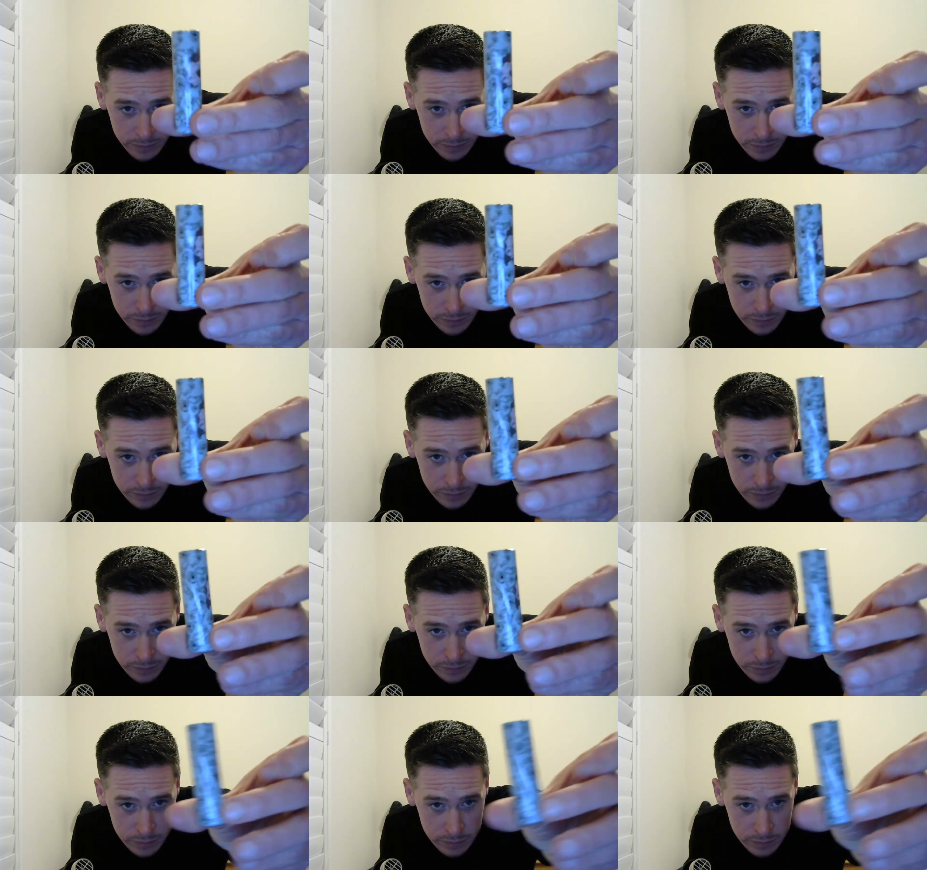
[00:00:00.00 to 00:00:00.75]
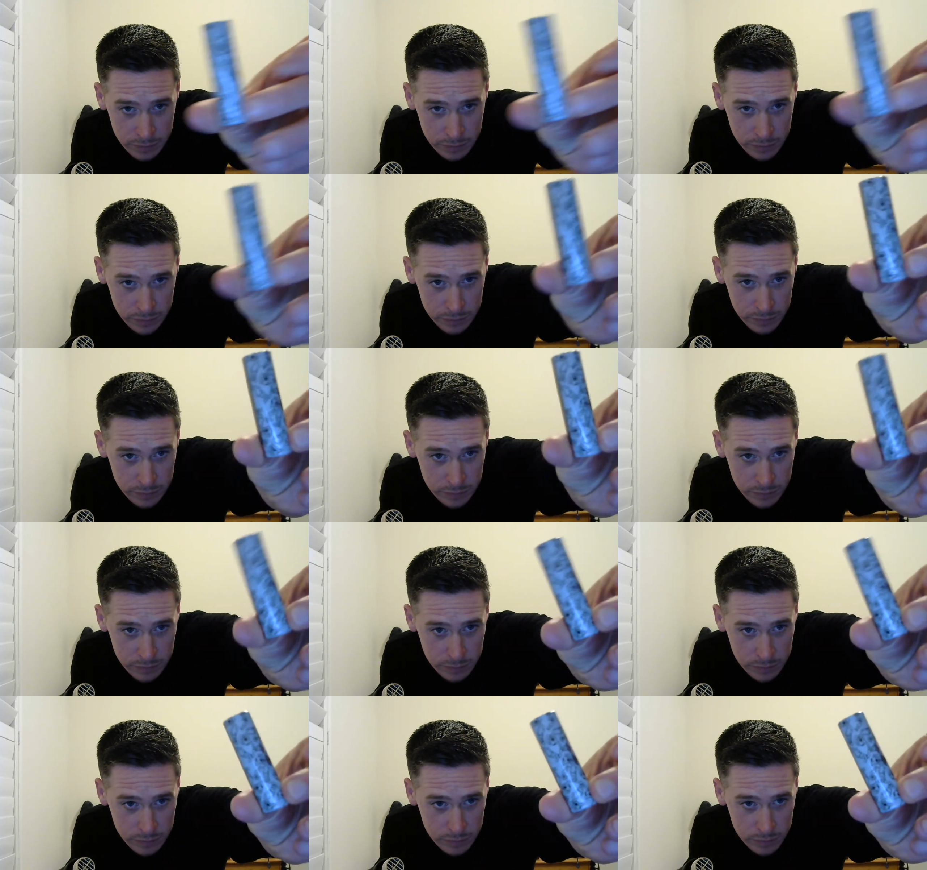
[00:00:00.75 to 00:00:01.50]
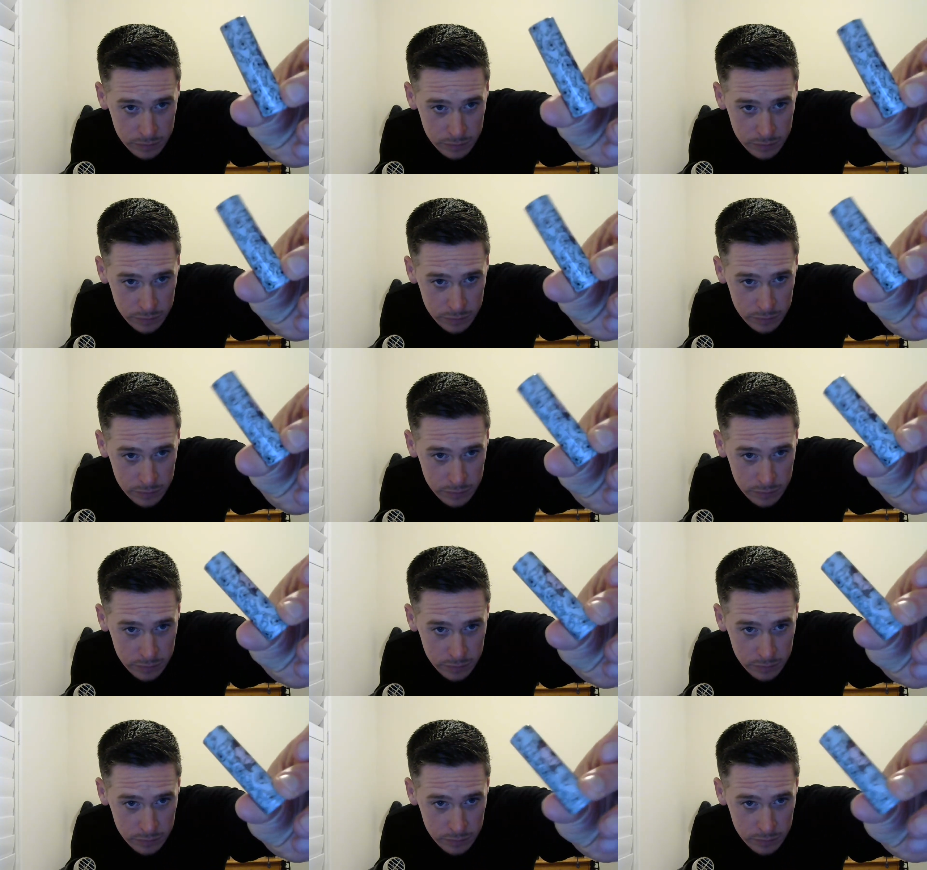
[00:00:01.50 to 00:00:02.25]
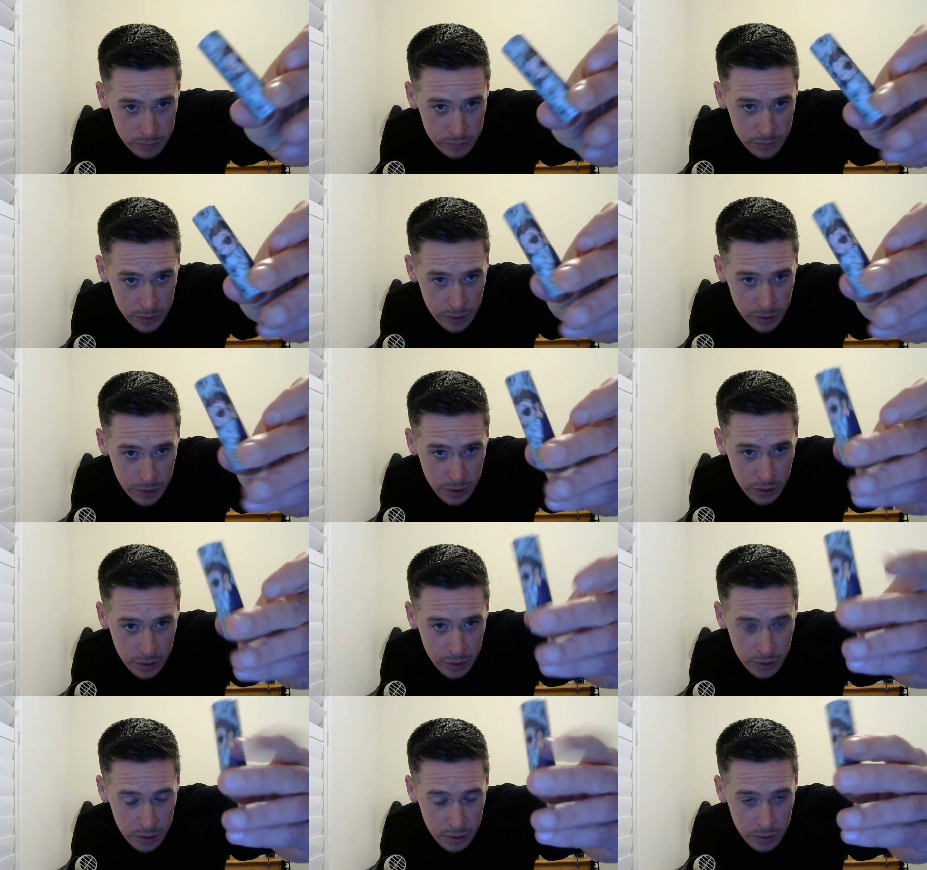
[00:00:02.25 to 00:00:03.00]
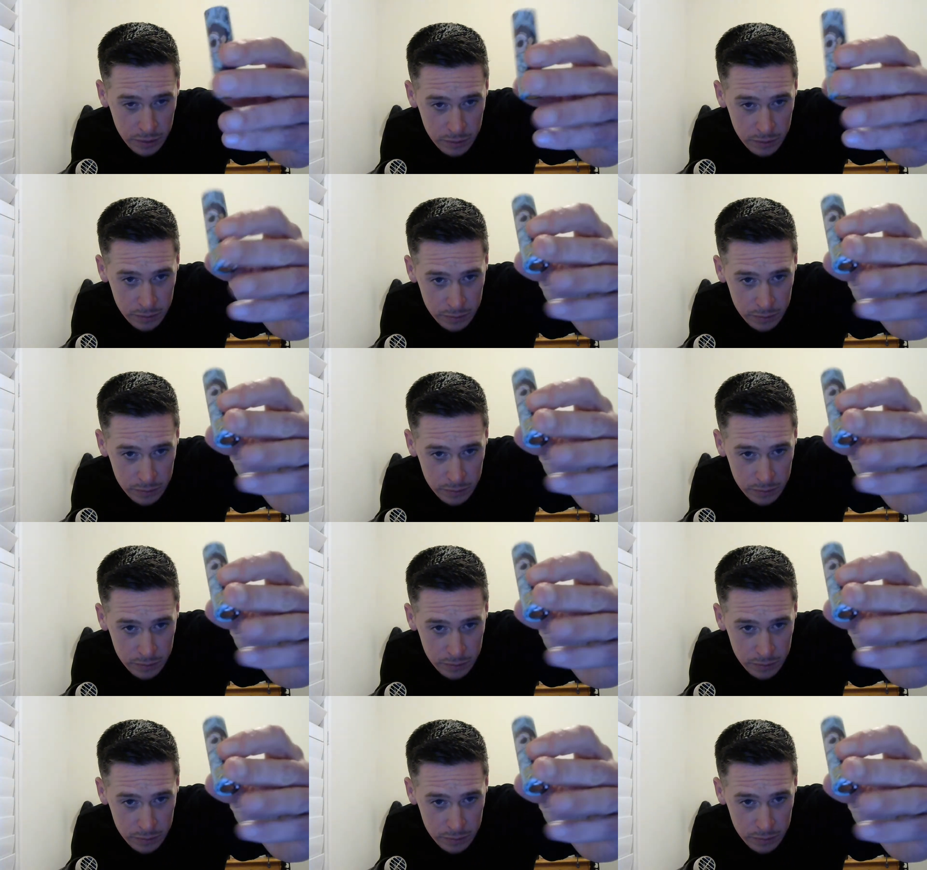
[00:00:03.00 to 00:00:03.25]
Nothing is said.